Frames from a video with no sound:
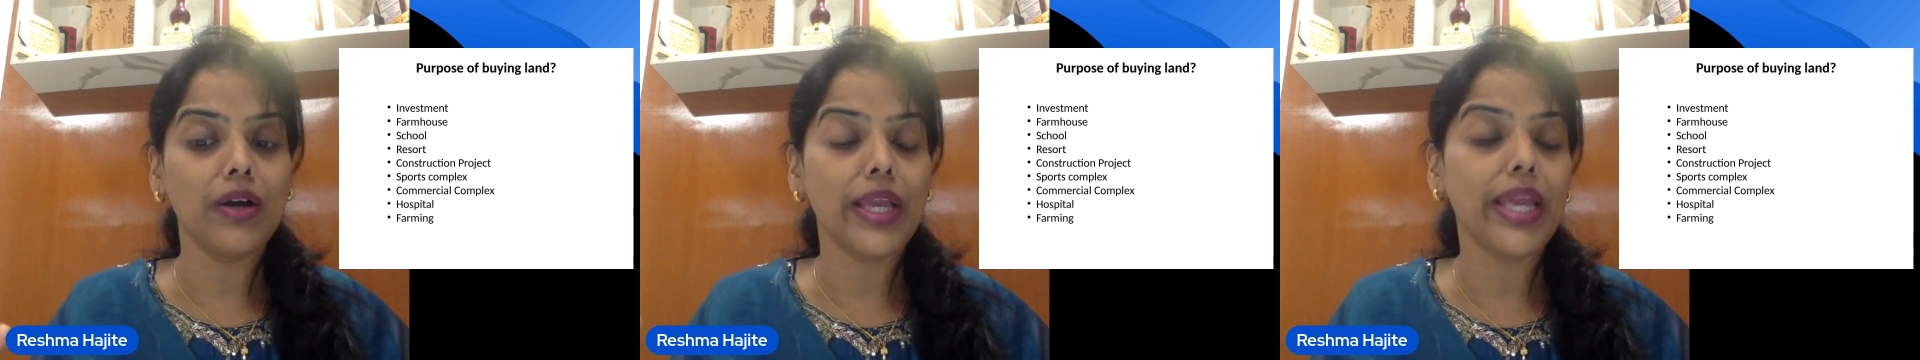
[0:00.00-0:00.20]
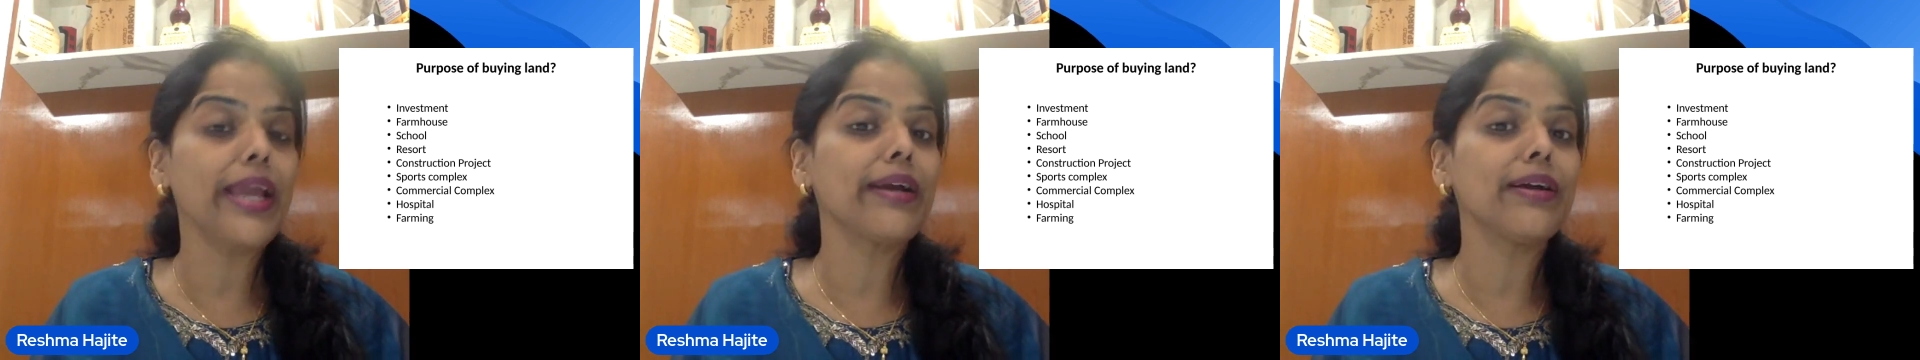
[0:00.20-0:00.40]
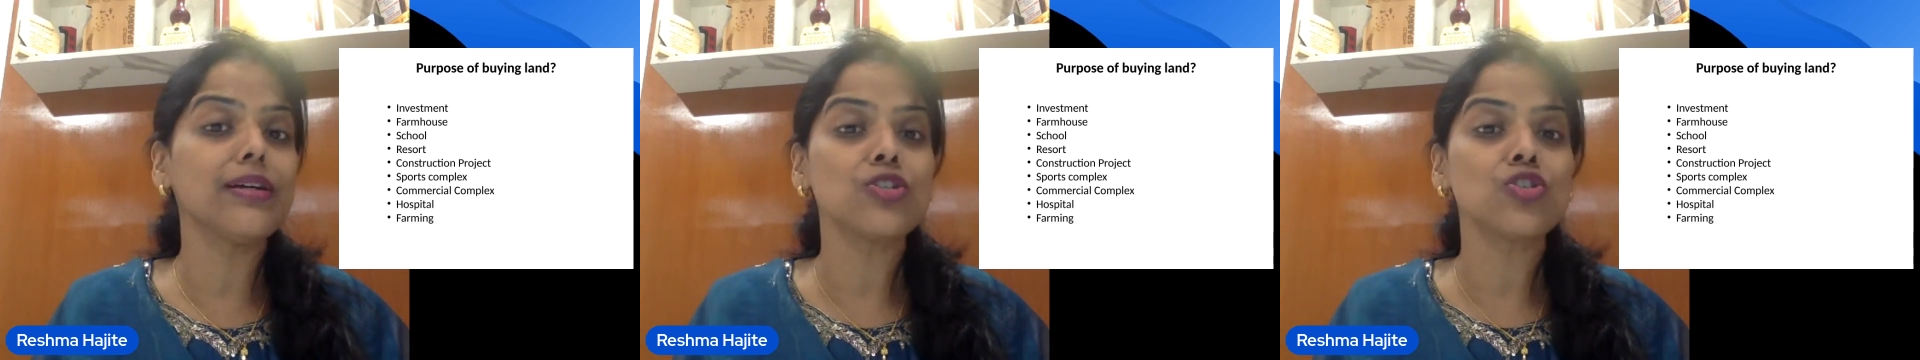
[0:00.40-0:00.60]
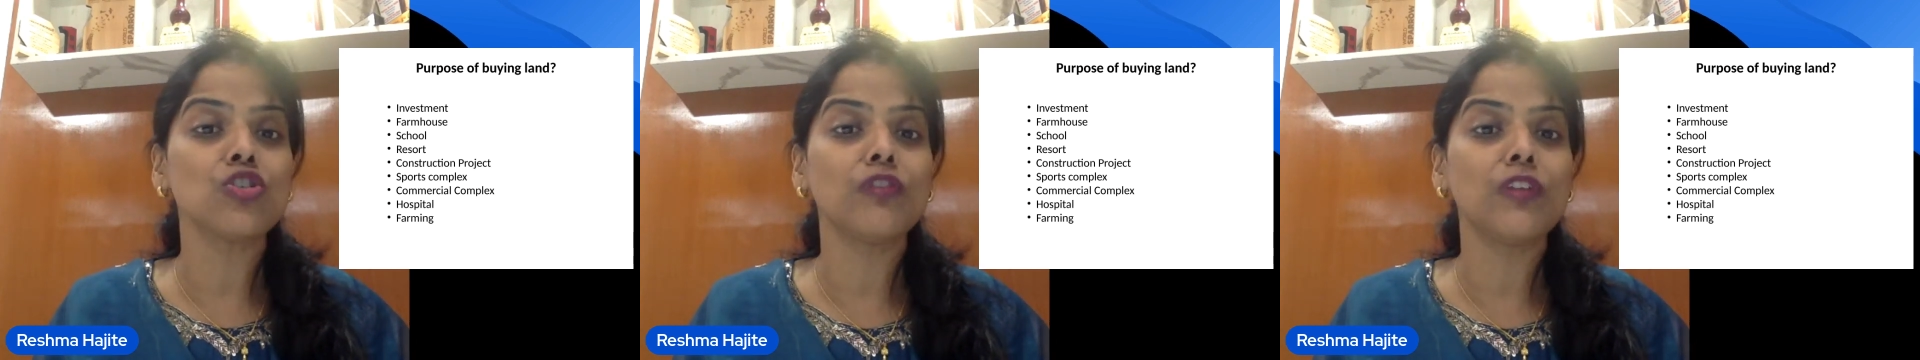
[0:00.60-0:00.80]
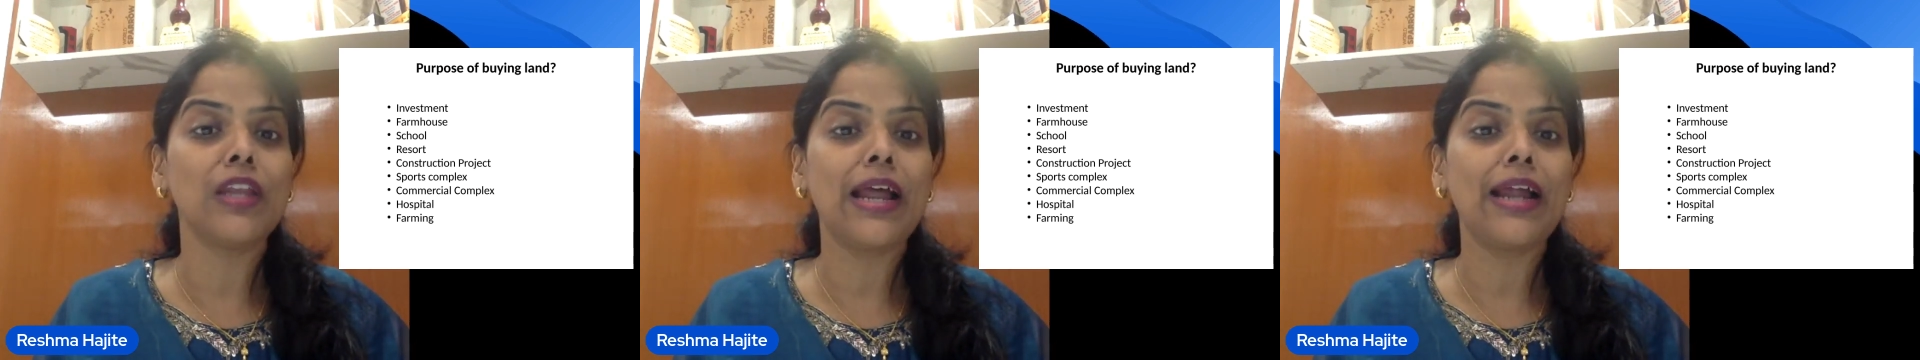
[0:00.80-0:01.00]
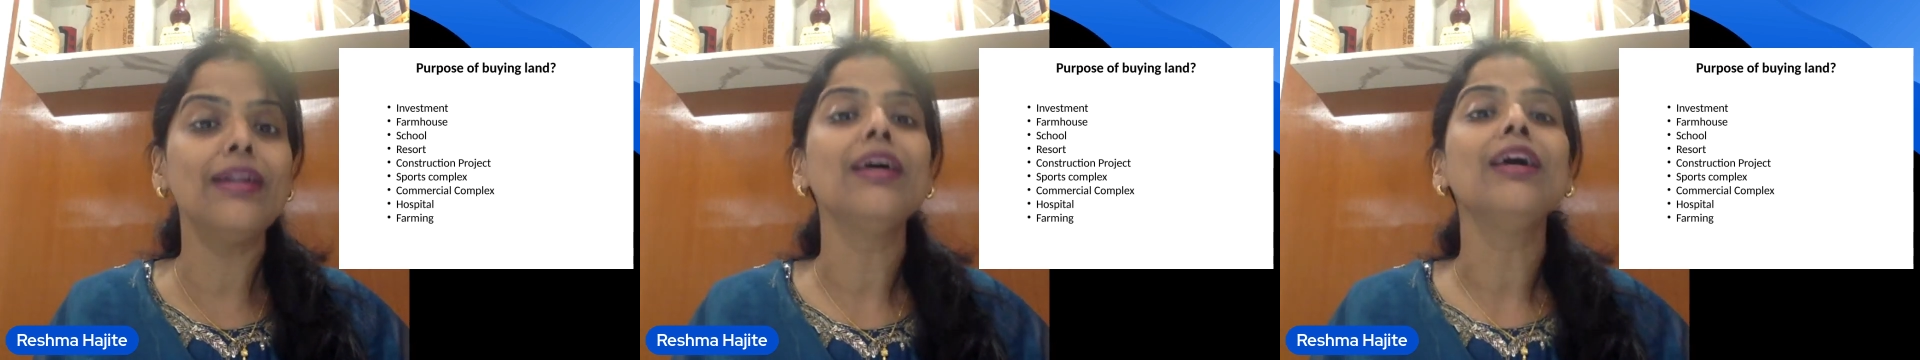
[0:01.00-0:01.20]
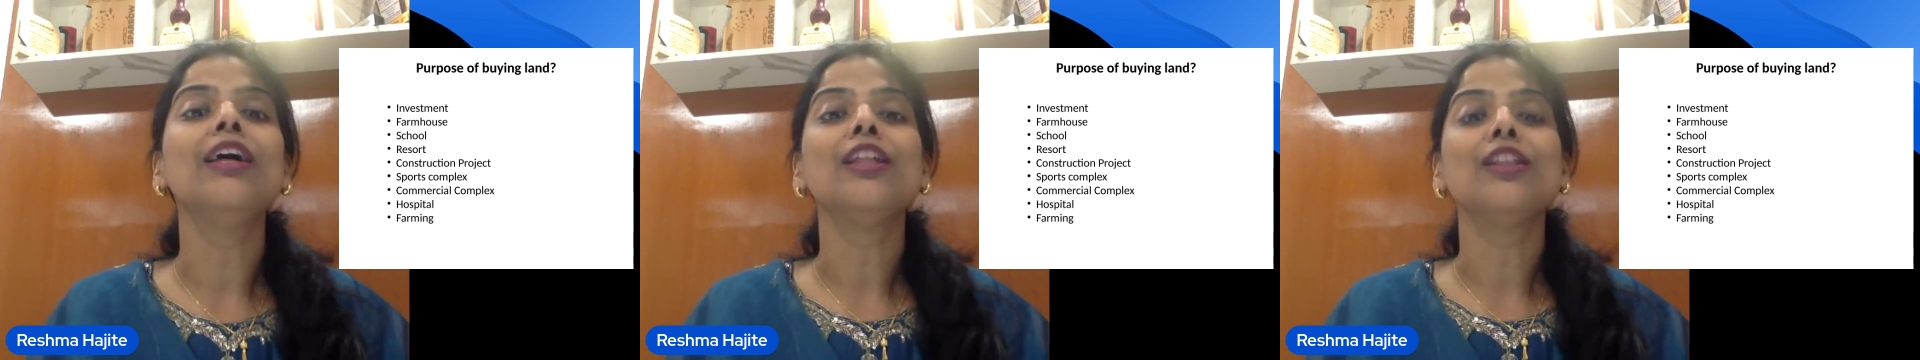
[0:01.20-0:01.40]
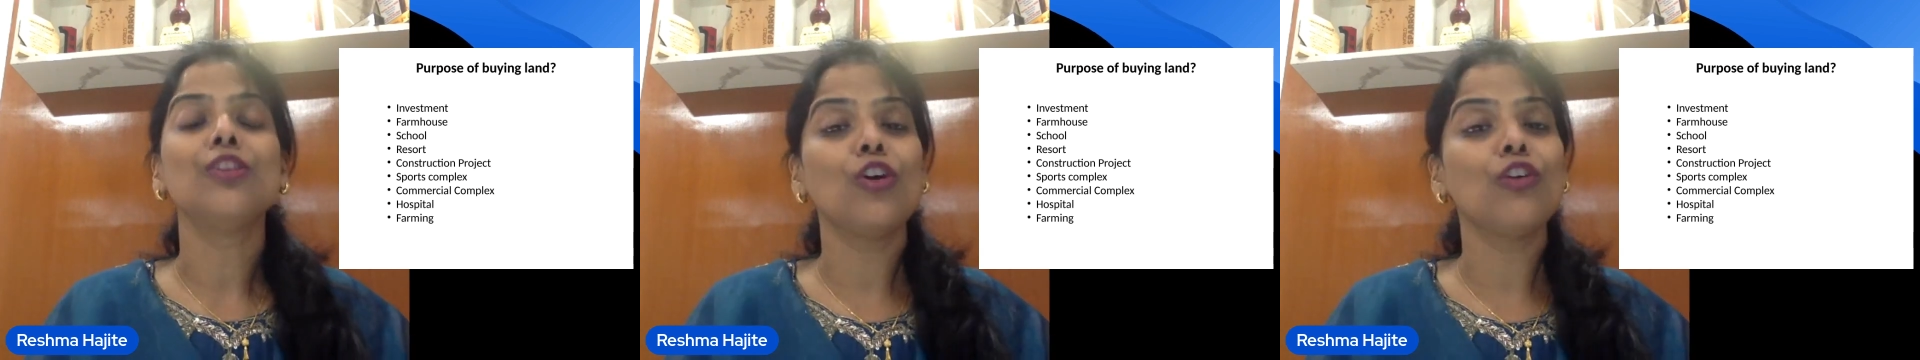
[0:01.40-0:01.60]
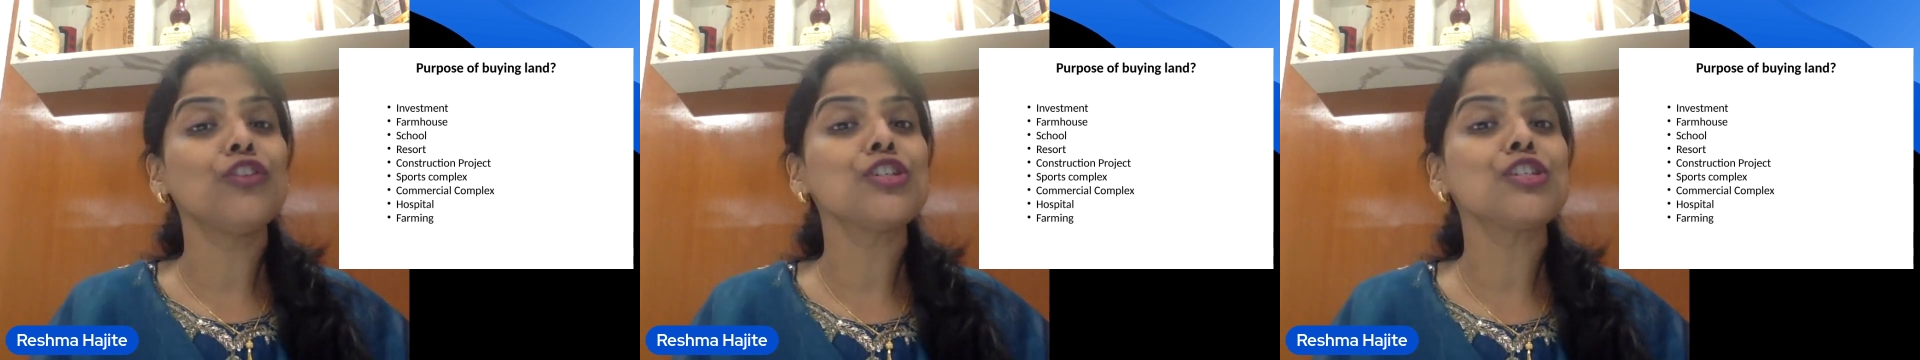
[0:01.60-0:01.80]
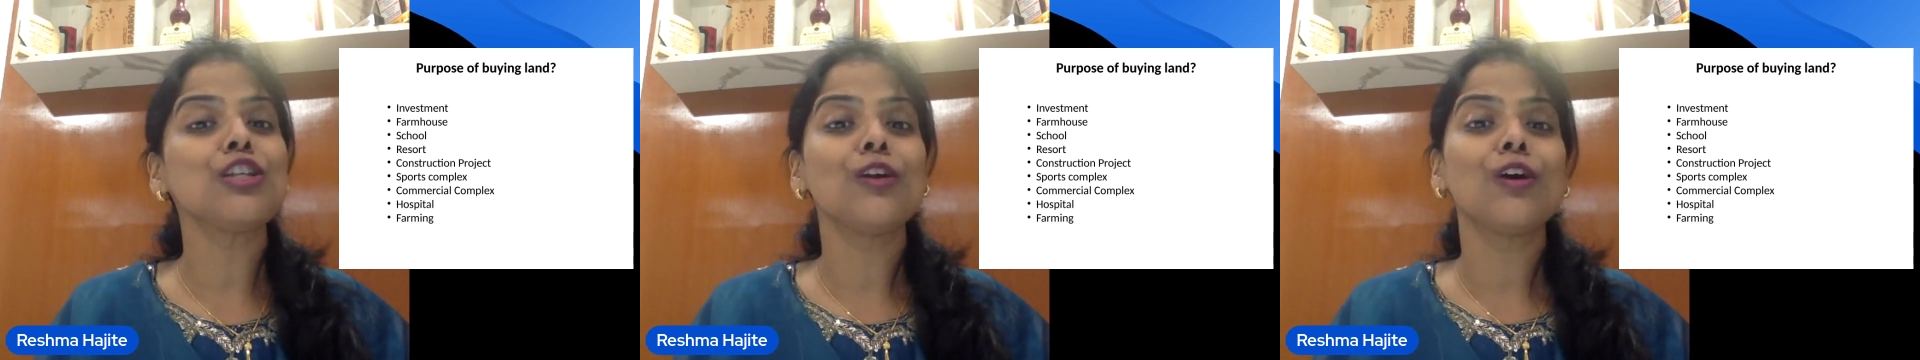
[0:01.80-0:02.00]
acres of the land, then obviously